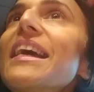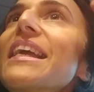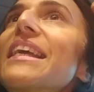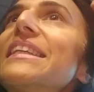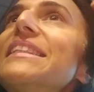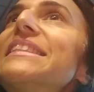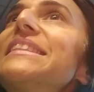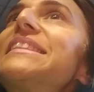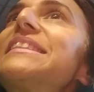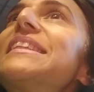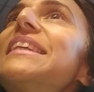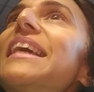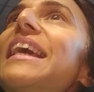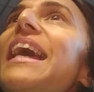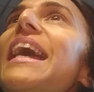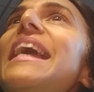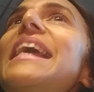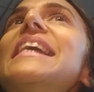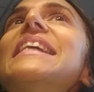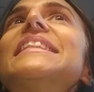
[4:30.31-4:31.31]
because
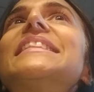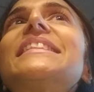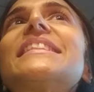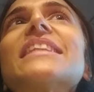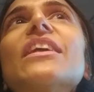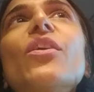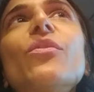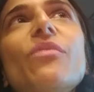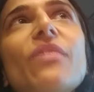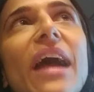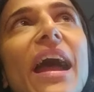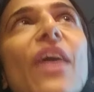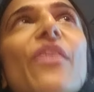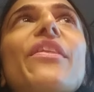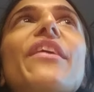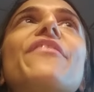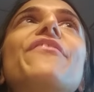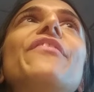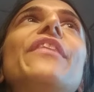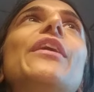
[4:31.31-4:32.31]
it's how
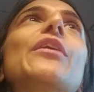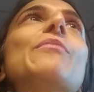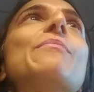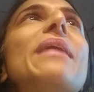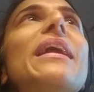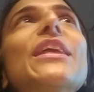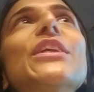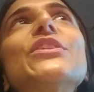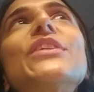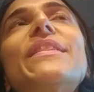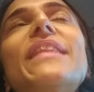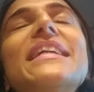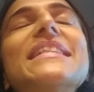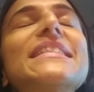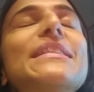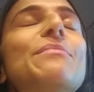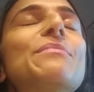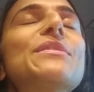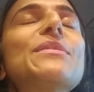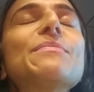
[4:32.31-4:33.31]
they feel managing their
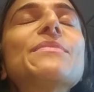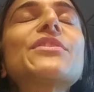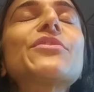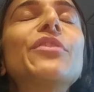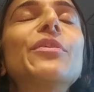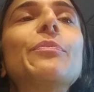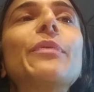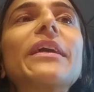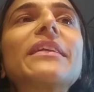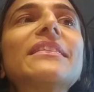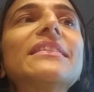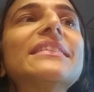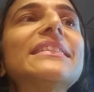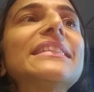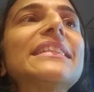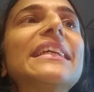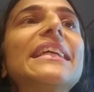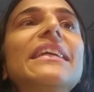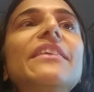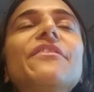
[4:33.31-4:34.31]
symptoms through
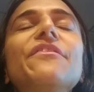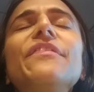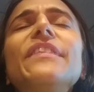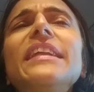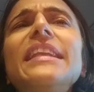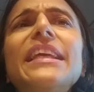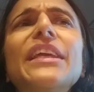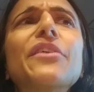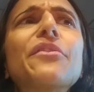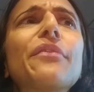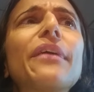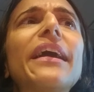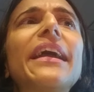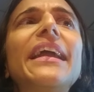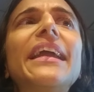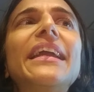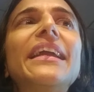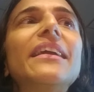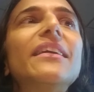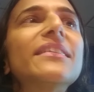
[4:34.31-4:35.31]
pregnancy, feeling
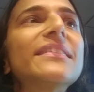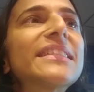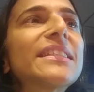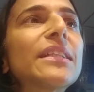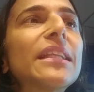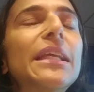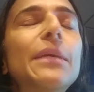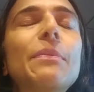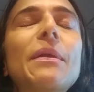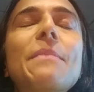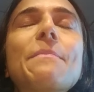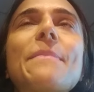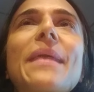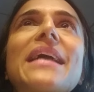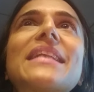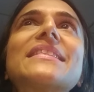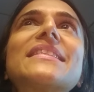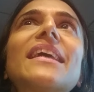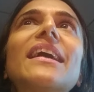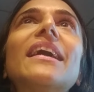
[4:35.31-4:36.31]
great, sleeping
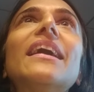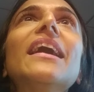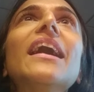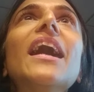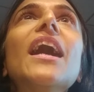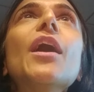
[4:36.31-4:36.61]
better,